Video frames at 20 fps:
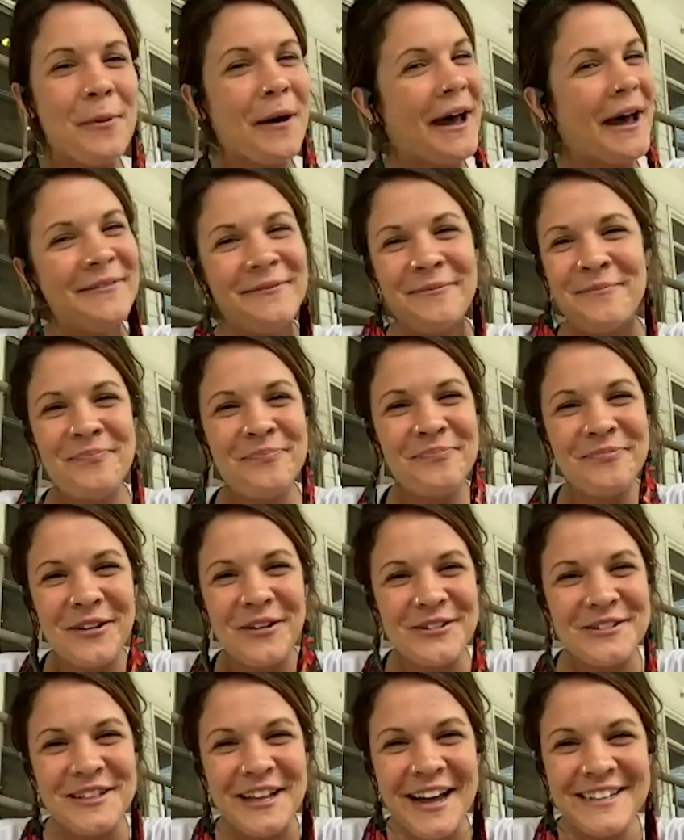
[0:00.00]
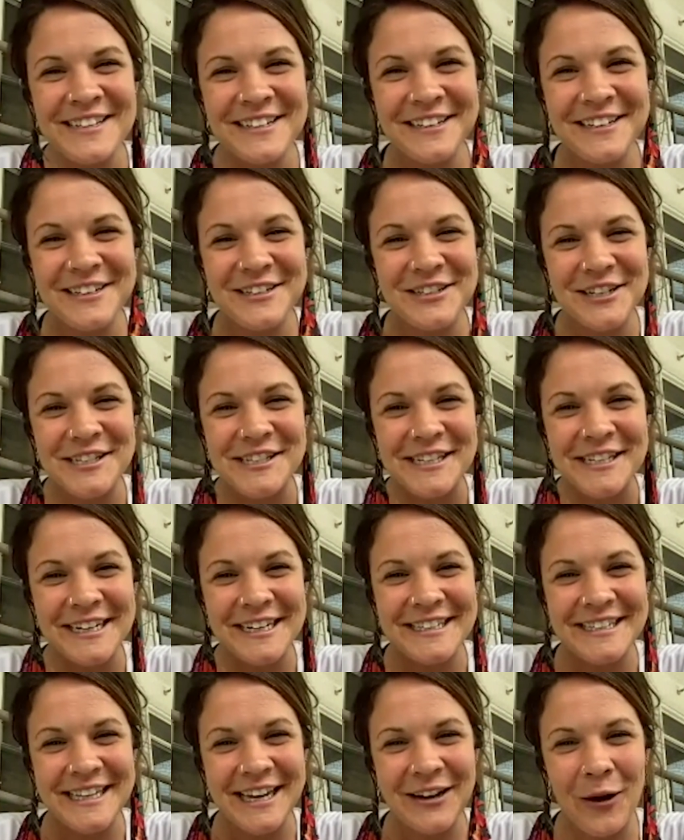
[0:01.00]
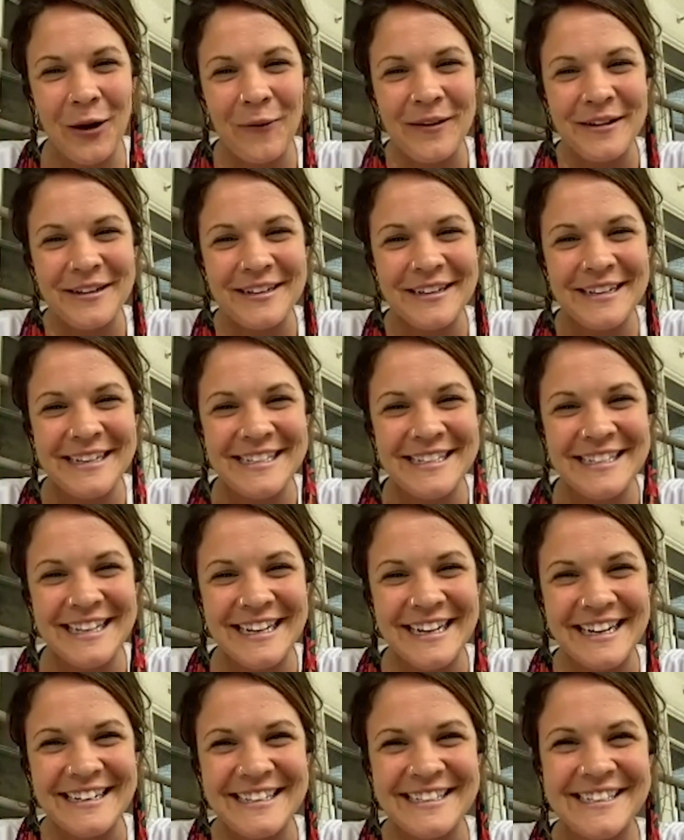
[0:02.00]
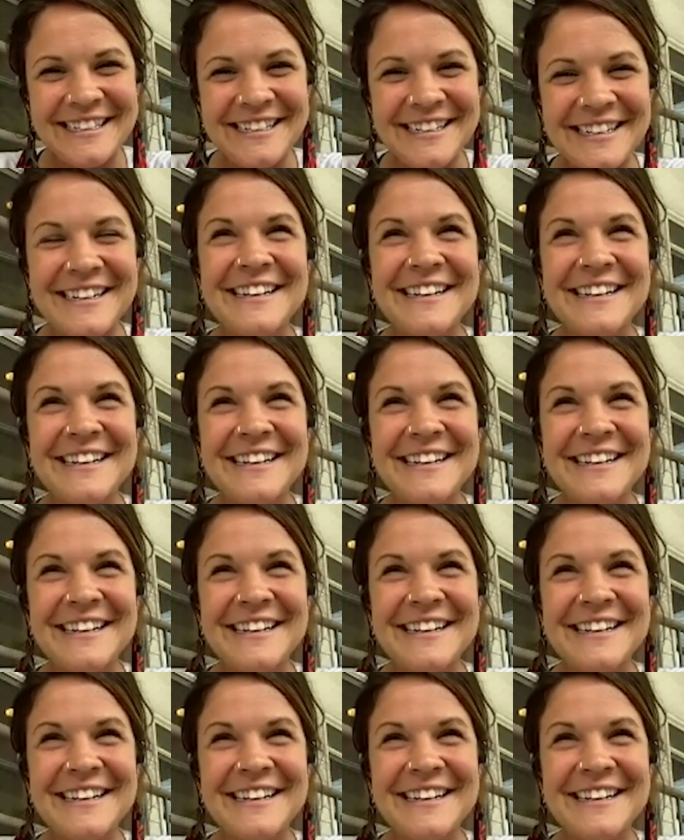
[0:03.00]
but there's lots of logistics that go into these things.